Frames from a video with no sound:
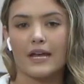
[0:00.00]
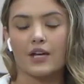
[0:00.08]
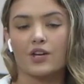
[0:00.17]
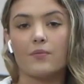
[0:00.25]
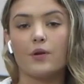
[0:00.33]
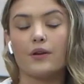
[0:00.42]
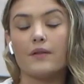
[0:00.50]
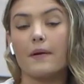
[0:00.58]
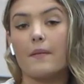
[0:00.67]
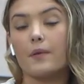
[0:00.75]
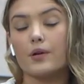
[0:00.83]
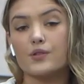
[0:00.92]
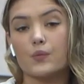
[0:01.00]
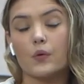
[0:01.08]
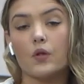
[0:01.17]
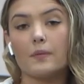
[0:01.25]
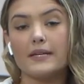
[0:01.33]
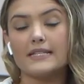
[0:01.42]
Community members will
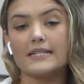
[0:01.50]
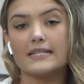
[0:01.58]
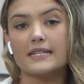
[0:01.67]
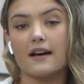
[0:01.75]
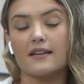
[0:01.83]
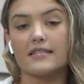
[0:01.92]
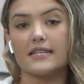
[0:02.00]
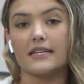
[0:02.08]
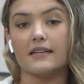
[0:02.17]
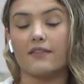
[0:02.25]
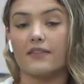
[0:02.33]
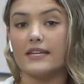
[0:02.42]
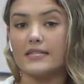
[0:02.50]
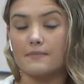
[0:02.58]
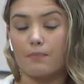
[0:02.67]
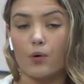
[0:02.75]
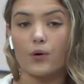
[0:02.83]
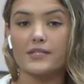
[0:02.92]
be discussing this
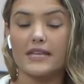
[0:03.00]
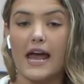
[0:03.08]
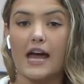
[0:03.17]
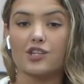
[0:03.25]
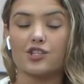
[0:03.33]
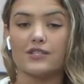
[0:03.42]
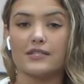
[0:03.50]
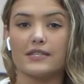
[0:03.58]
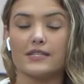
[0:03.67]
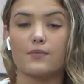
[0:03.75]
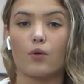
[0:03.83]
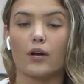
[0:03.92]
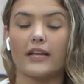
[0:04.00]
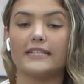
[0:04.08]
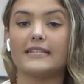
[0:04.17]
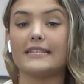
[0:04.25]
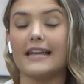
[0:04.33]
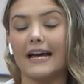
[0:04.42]
board's actions this morning
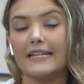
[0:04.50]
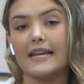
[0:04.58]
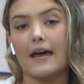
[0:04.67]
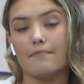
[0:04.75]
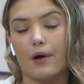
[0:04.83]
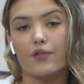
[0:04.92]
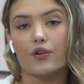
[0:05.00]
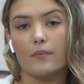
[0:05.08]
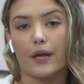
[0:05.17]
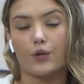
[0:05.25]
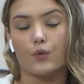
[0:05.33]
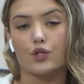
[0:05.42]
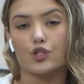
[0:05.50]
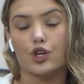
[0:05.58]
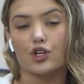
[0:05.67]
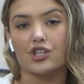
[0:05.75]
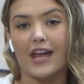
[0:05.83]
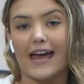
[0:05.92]
tonight at Mother Emanuel
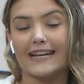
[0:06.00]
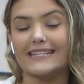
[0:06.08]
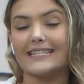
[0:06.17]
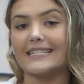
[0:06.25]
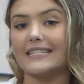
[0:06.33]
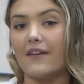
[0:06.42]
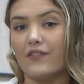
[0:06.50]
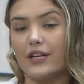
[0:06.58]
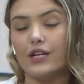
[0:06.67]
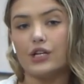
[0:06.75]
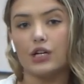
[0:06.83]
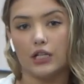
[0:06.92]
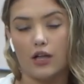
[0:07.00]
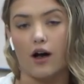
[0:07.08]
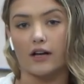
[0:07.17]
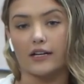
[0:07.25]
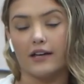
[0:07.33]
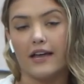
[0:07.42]
Church at 7
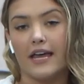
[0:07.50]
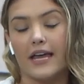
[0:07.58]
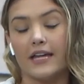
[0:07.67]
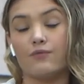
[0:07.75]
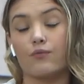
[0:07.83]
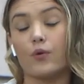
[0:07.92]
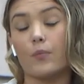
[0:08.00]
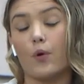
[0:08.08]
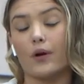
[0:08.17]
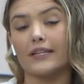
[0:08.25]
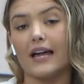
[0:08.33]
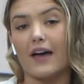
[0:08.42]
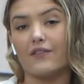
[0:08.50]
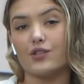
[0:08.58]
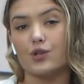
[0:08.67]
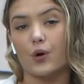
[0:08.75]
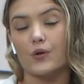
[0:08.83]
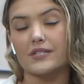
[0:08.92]
o'clock. In reporting live in
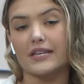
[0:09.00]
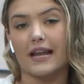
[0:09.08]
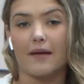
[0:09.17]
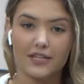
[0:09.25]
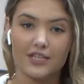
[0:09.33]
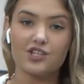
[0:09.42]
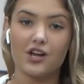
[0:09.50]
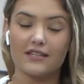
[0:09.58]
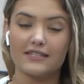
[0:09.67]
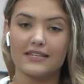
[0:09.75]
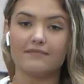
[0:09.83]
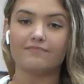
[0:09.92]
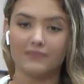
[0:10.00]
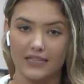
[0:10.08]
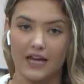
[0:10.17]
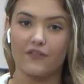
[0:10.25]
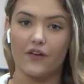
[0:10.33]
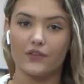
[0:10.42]
Charleston, Emily Johnson,
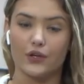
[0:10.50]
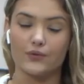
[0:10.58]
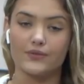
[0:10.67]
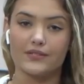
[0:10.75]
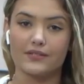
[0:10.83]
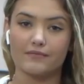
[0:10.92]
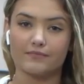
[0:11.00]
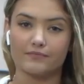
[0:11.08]
Live 5 News.